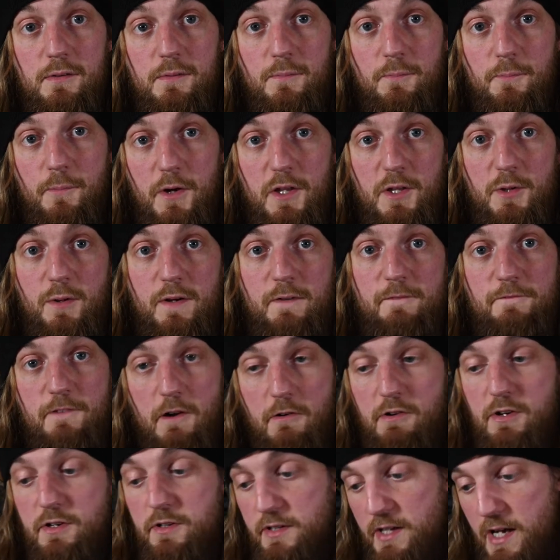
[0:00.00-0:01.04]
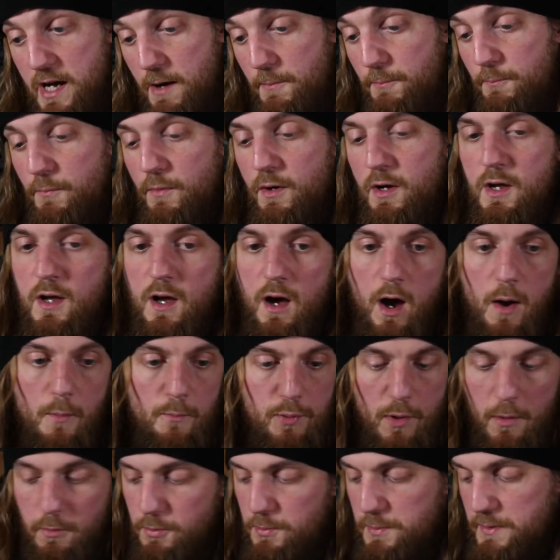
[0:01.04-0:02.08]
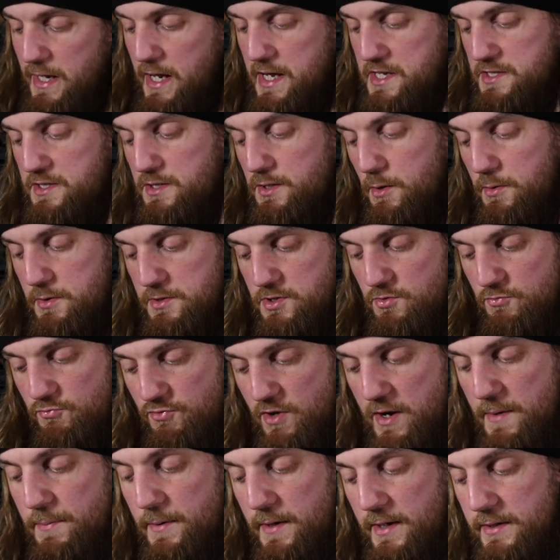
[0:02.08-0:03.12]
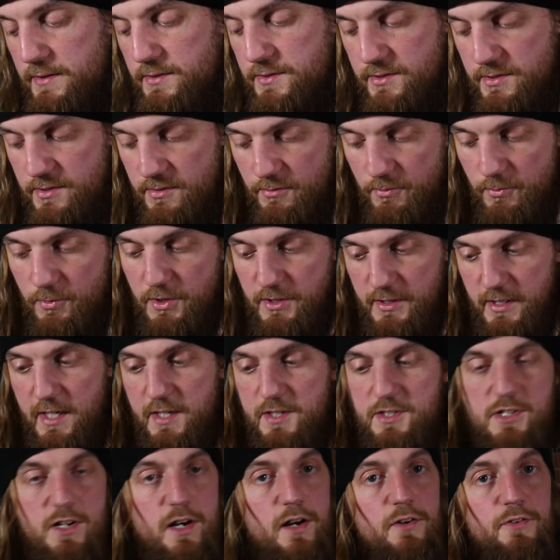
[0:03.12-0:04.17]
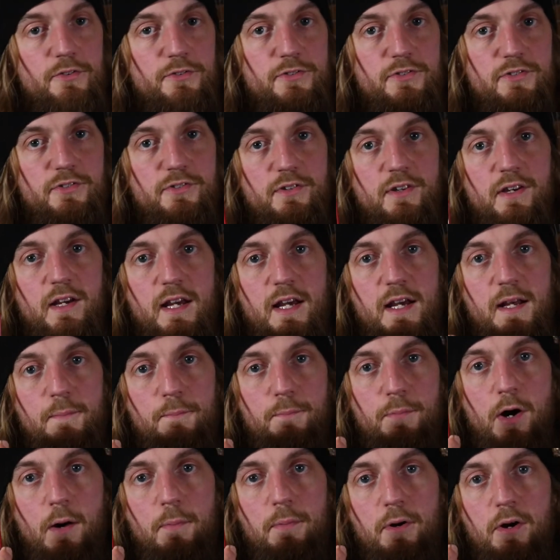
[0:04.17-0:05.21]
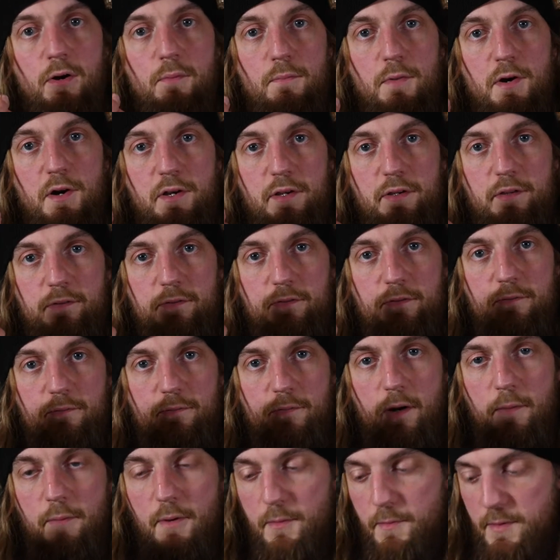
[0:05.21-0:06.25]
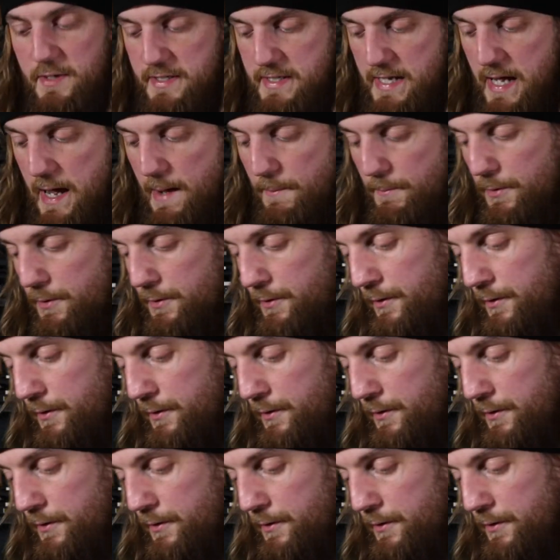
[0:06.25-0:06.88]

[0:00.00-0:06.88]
by the way, very good album. I'm probably actually going to rip it when I get a chance and pop it on my DAP.